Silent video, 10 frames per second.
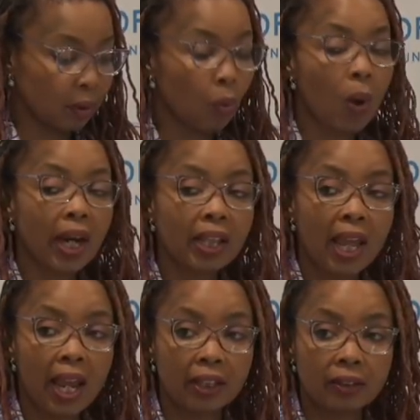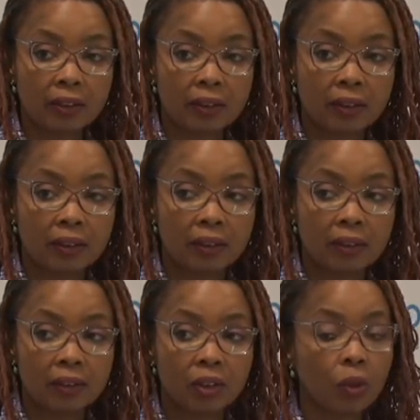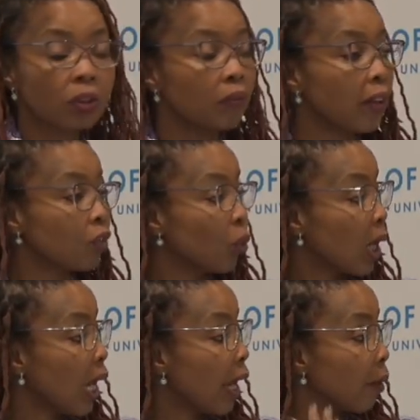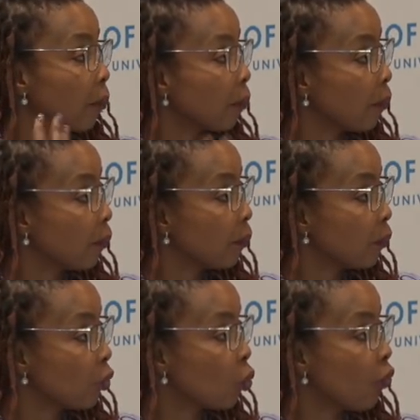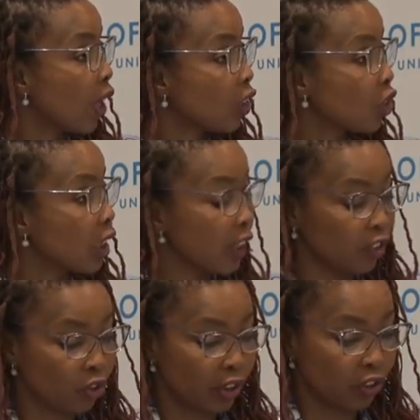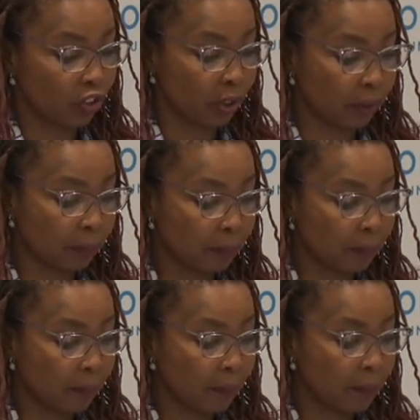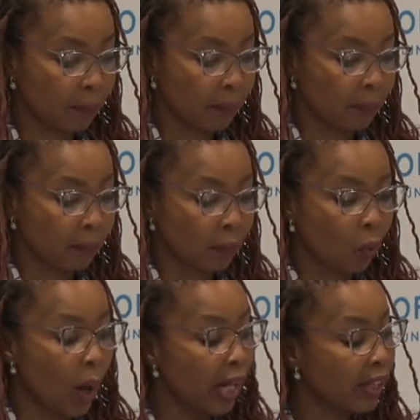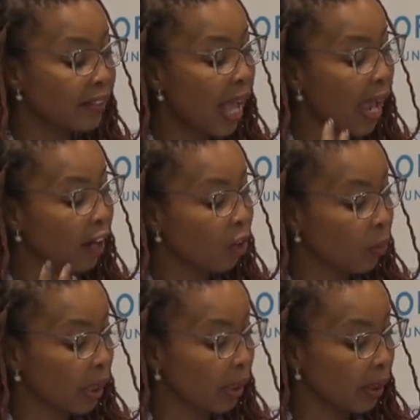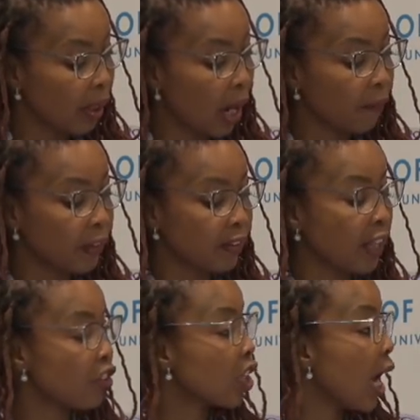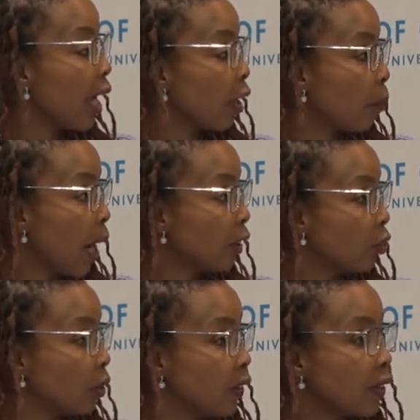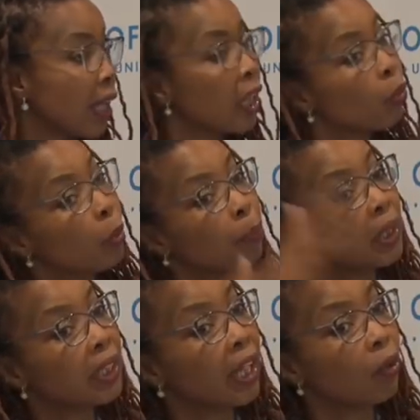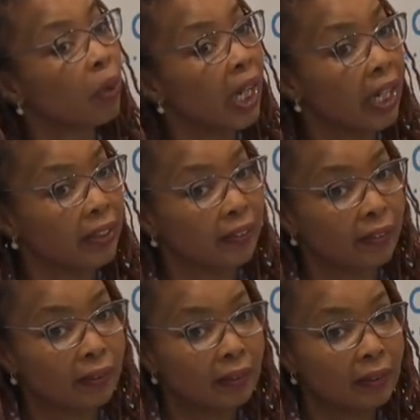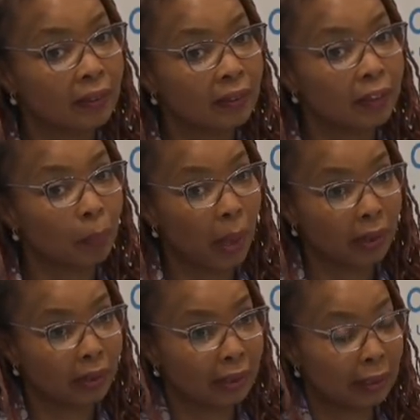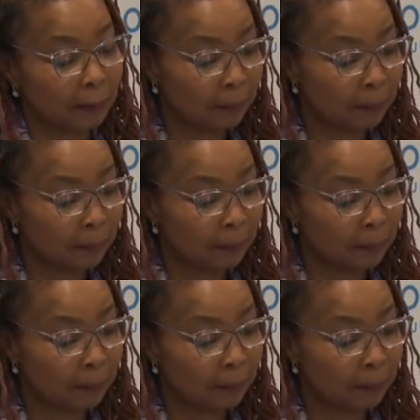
Why then, those of us who claim to function in this tradition, why this hankering after such tired binaries that we build careers debunking?